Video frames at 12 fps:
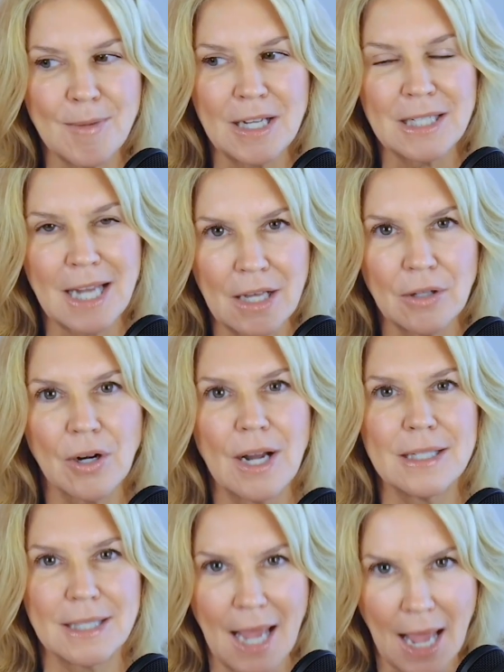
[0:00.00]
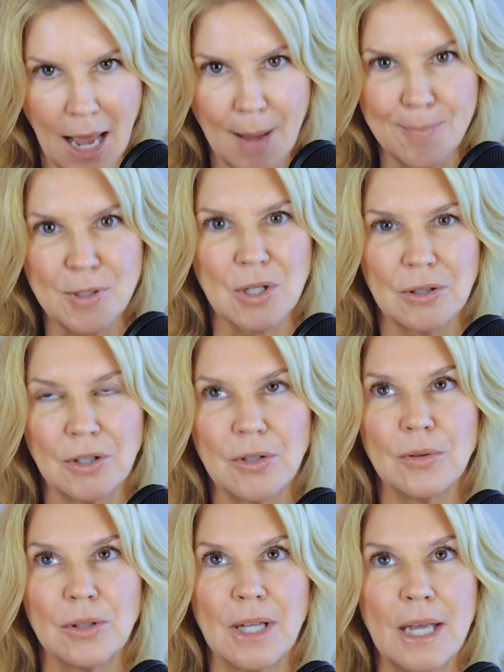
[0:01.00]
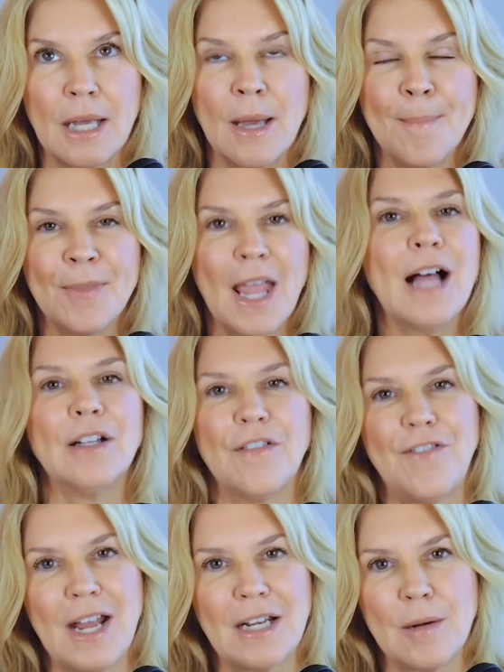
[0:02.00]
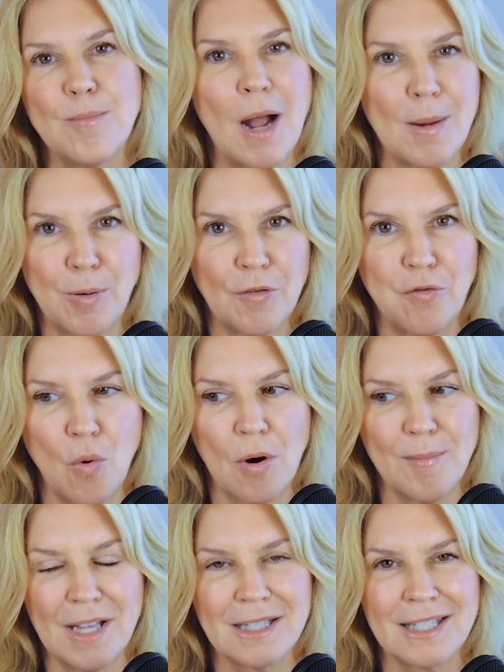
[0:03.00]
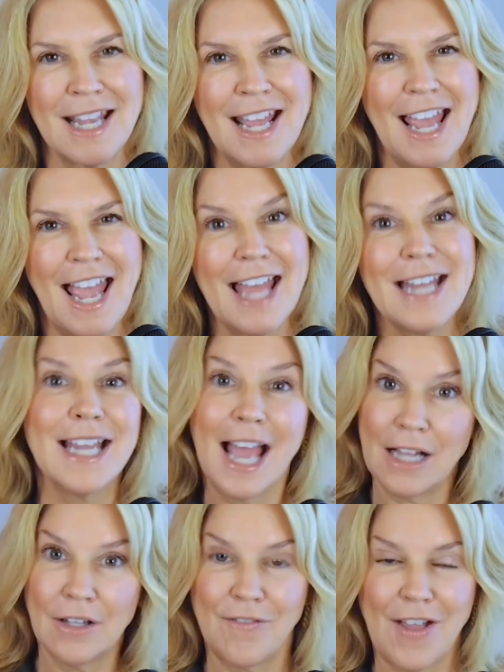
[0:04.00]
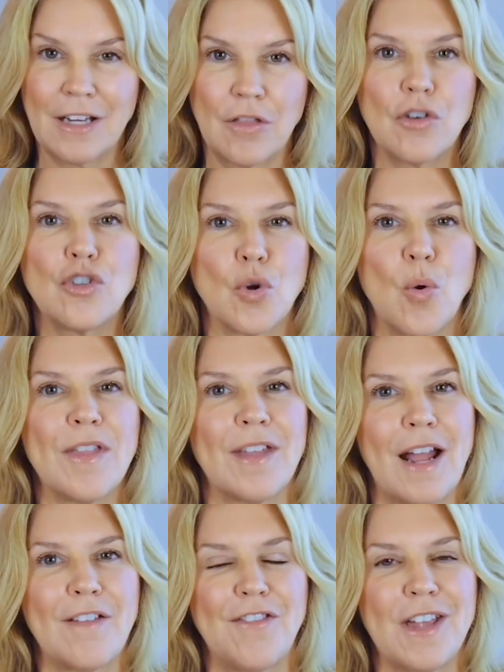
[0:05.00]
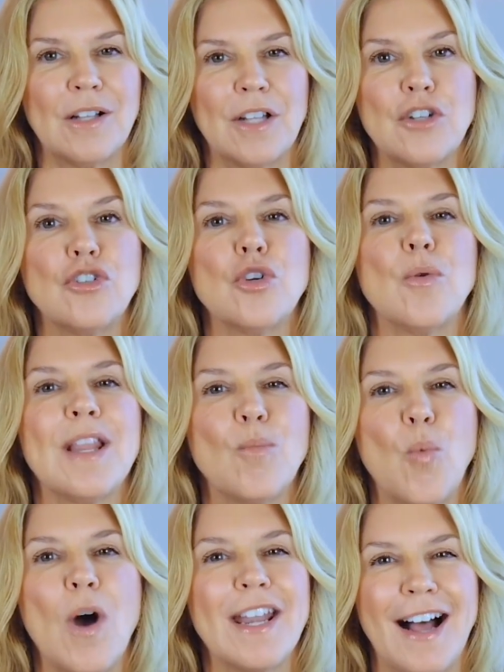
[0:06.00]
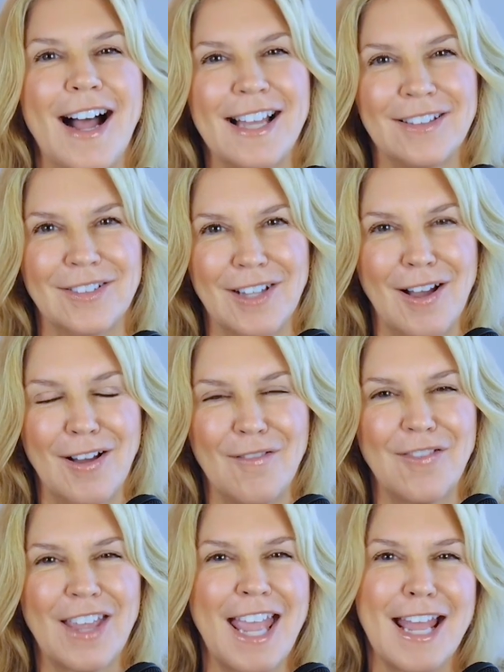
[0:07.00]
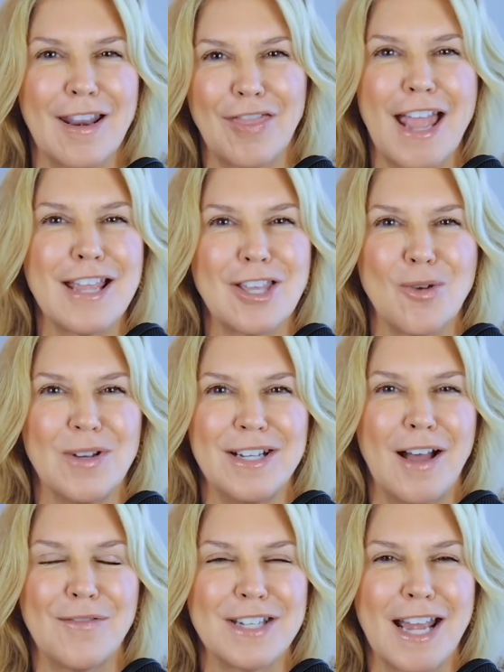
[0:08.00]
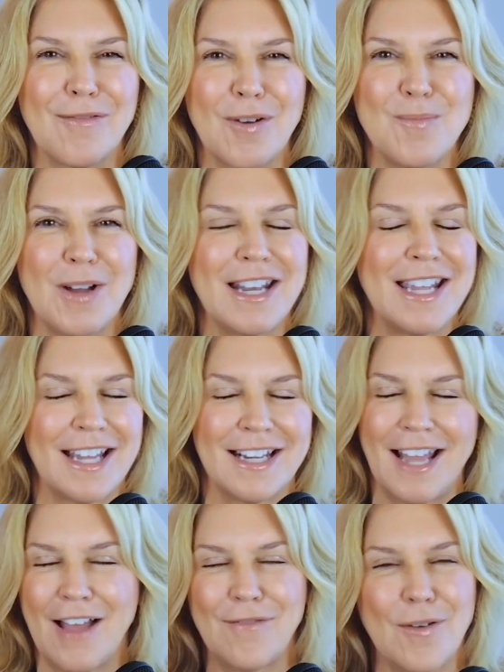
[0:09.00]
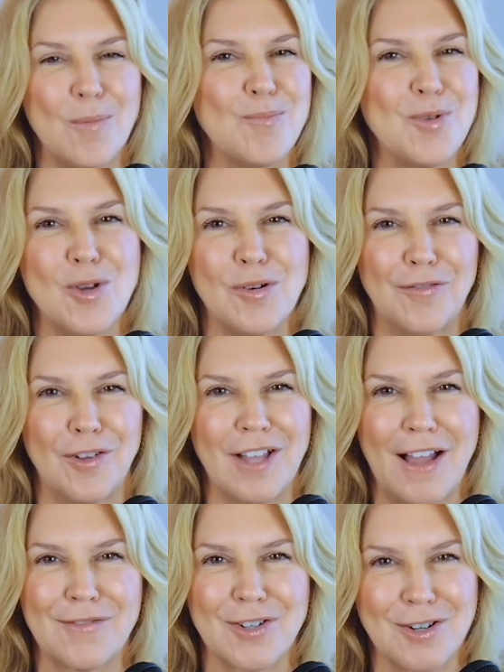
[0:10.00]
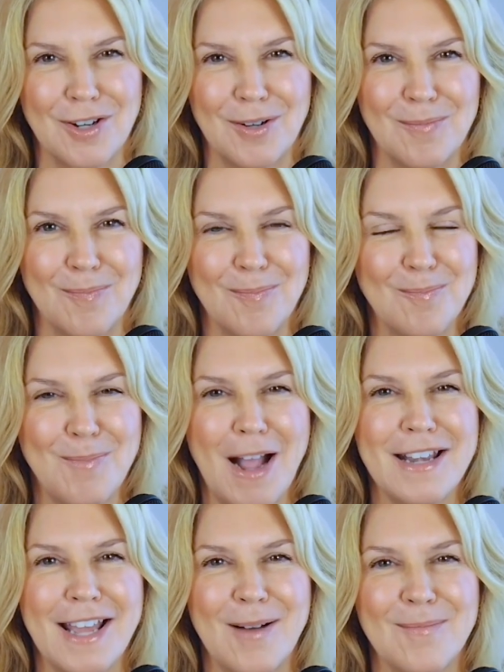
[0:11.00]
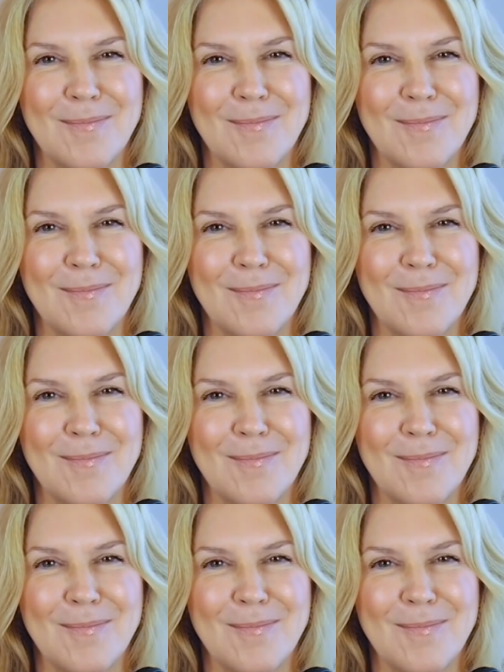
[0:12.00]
Taylor has absolutely elevated my performance and elevated the joy that I feel in doing what I love. Can't thank you enough to everybody, and have a beautiful afternoon. Bye now.